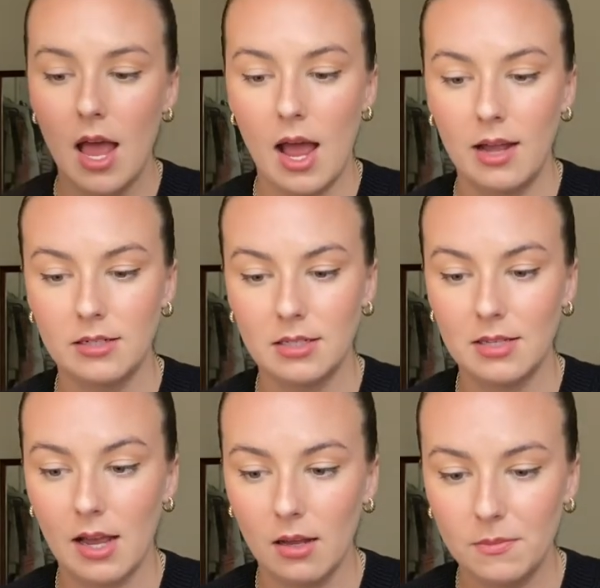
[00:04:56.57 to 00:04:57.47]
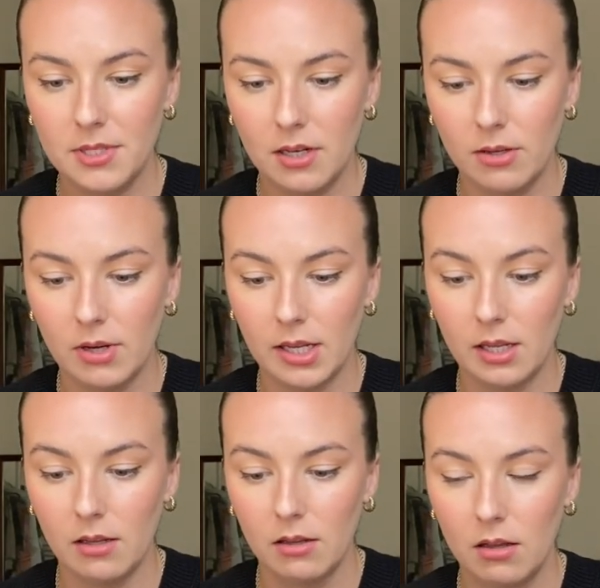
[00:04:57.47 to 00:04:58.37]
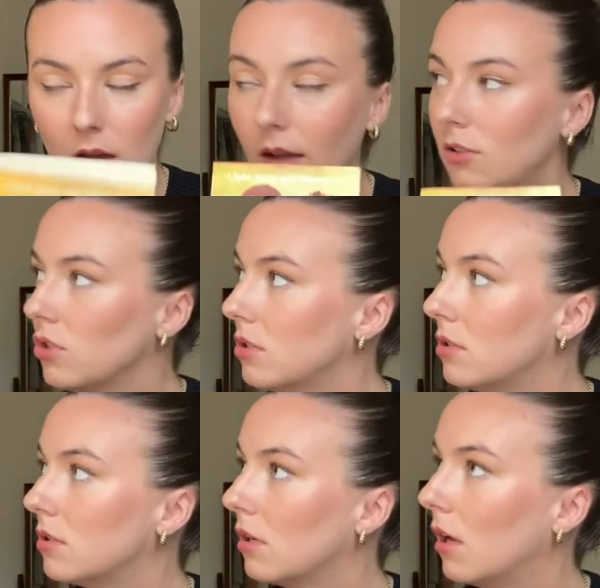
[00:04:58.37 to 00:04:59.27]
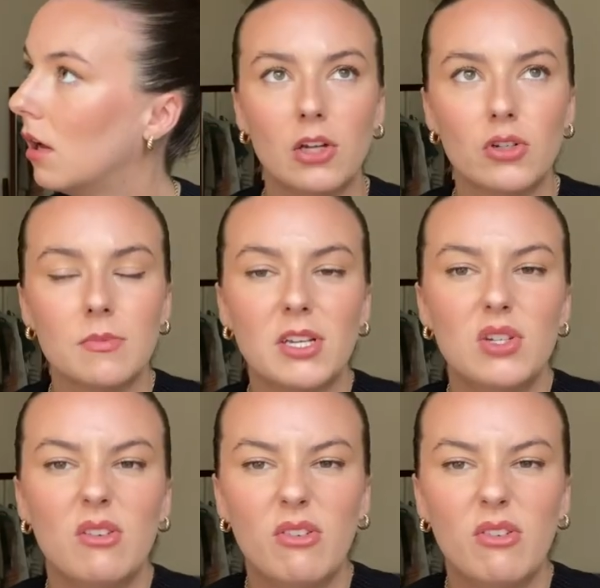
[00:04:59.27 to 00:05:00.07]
And it's absolutely, I just, It just makes you